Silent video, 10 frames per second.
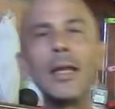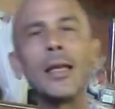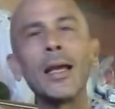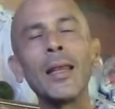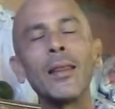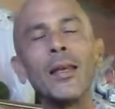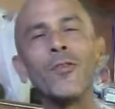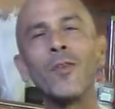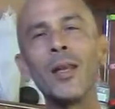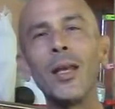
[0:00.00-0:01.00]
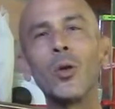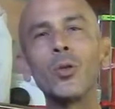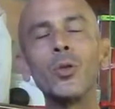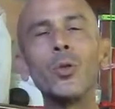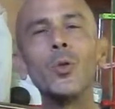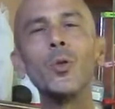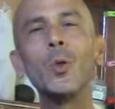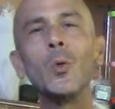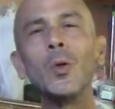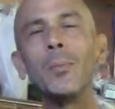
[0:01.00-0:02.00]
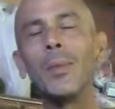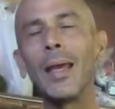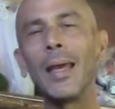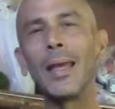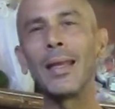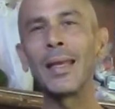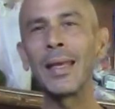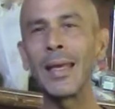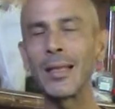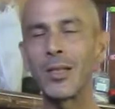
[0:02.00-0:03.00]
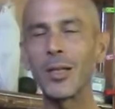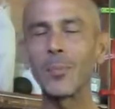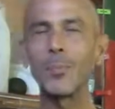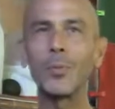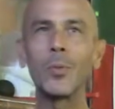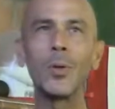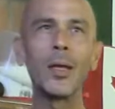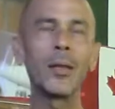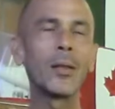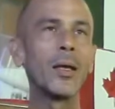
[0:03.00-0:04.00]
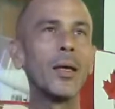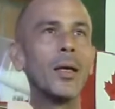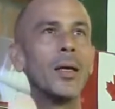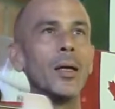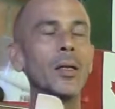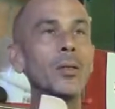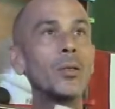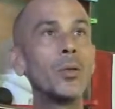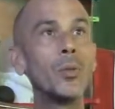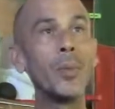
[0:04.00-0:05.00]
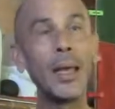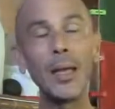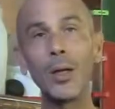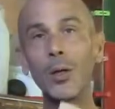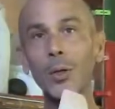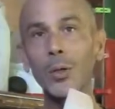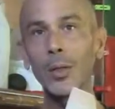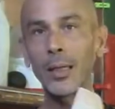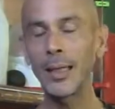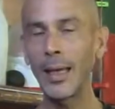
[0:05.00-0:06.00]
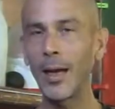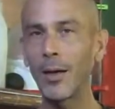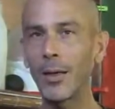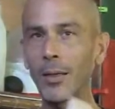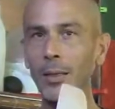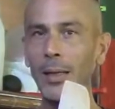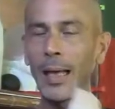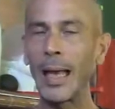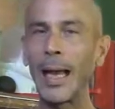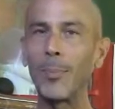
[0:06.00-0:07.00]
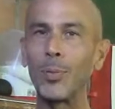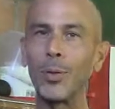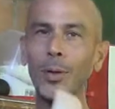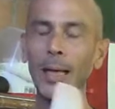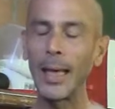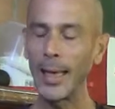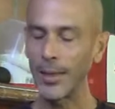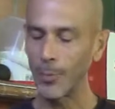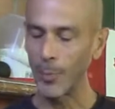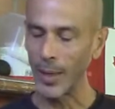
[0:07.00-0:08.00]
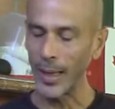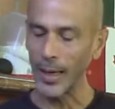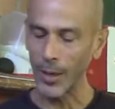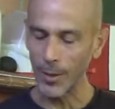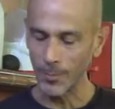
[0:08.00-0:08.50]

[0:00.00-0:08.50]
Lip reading: I think video 2, we made ketchup with tomato, carrot, apple, and pear.